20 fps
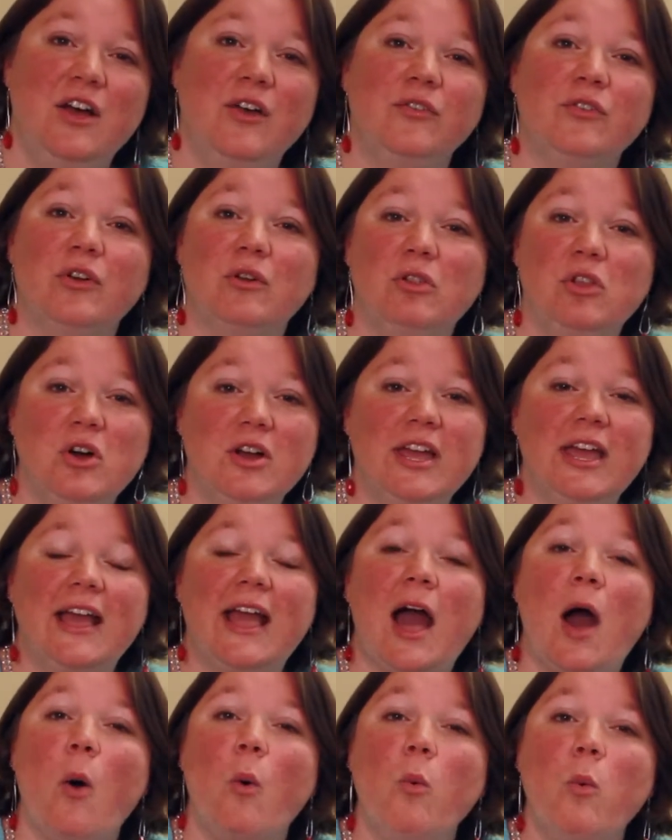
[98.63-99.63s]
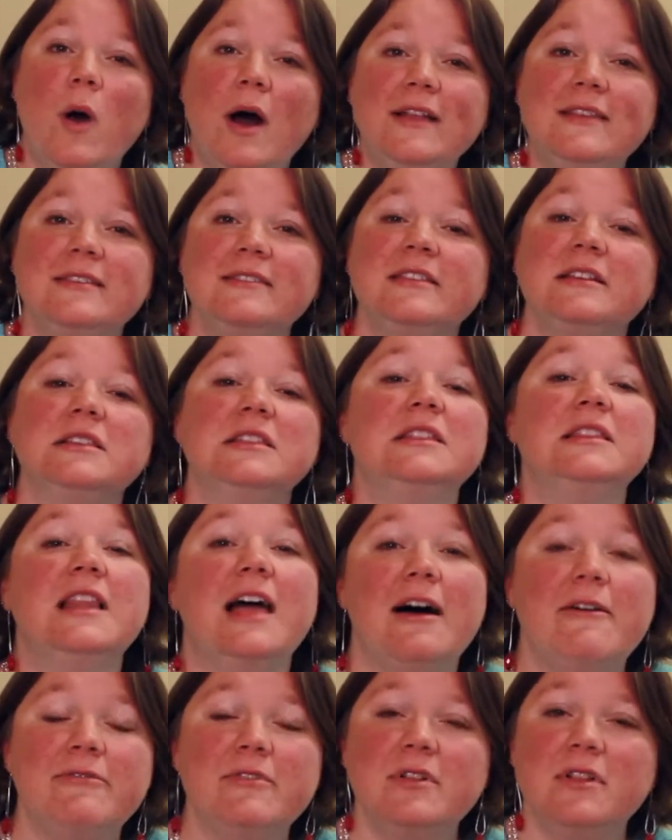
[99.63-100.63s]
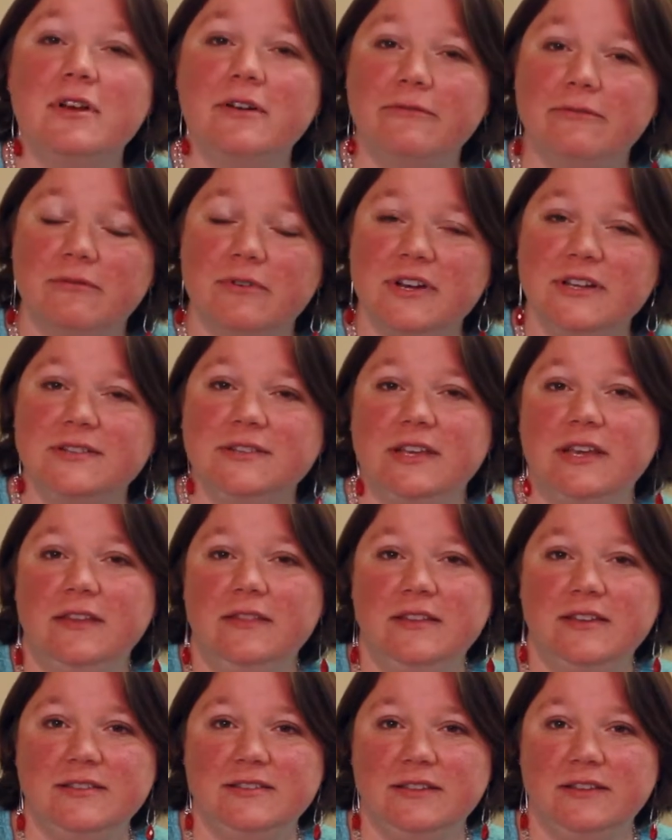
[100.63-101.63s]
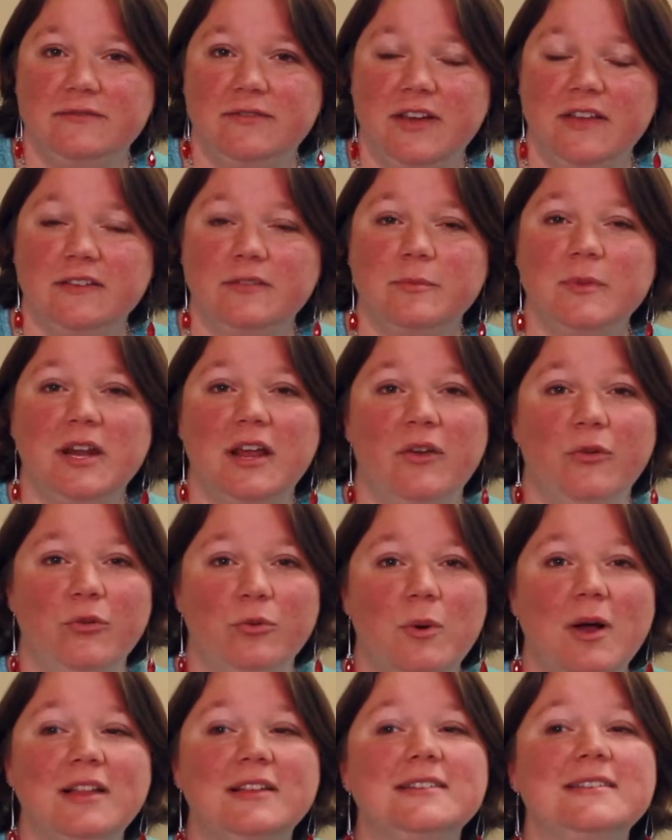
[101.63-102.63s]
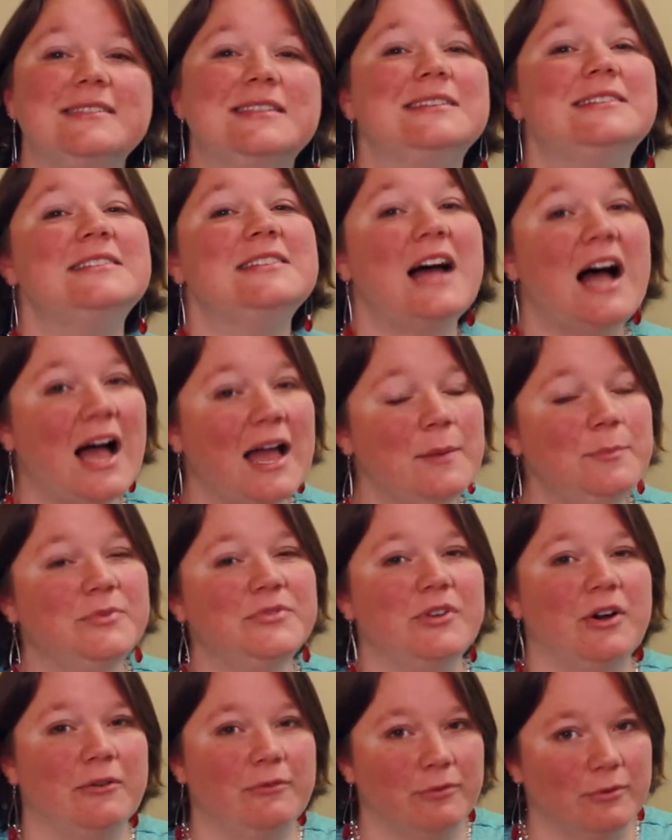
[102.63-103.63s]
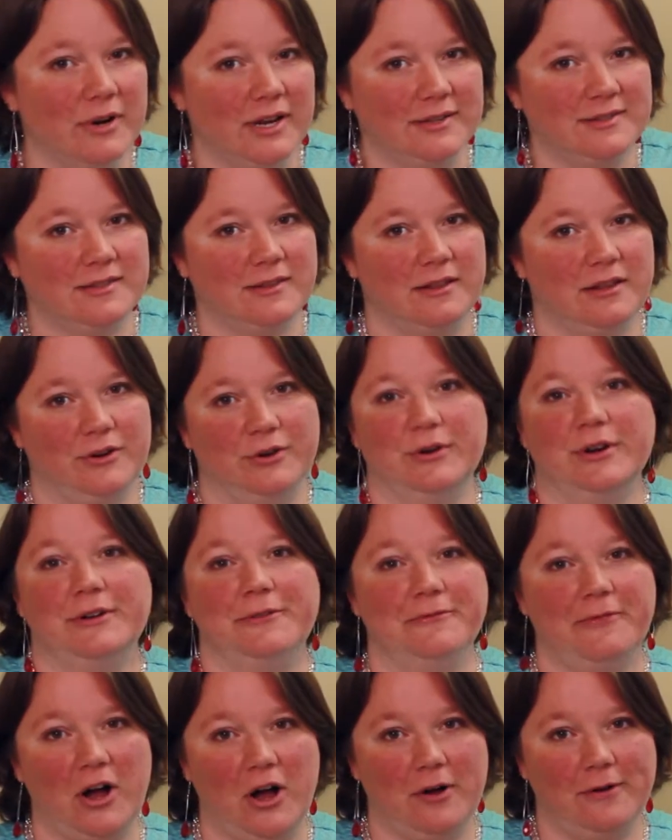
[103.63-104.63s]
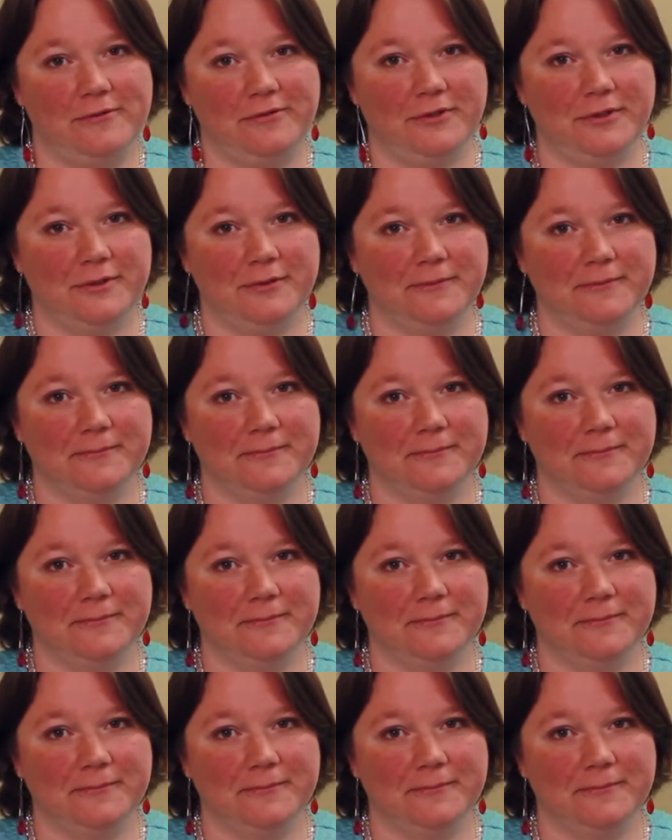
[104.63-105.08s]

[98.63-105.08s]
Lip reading: So looking at what's the level of risk in this investment as well as the types of risk that are involved.